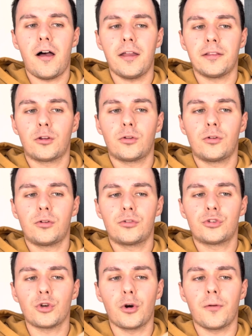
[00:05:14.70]
it
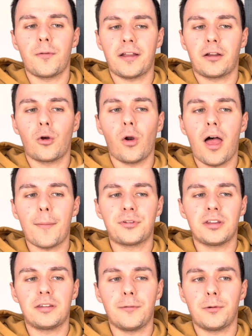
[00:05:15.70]
sort of like
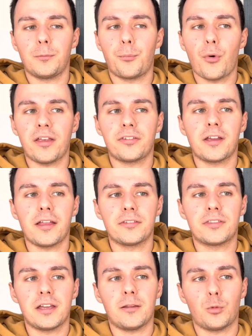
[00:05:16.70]
collapses if you press
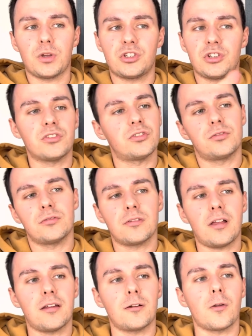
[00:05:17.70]
against it, which is,
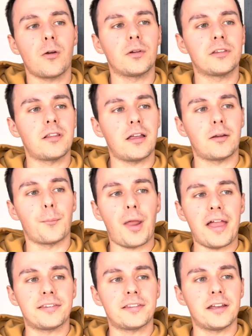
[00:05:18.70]
I don't know, it's like a
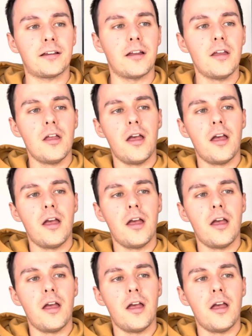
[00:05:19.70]
plastic,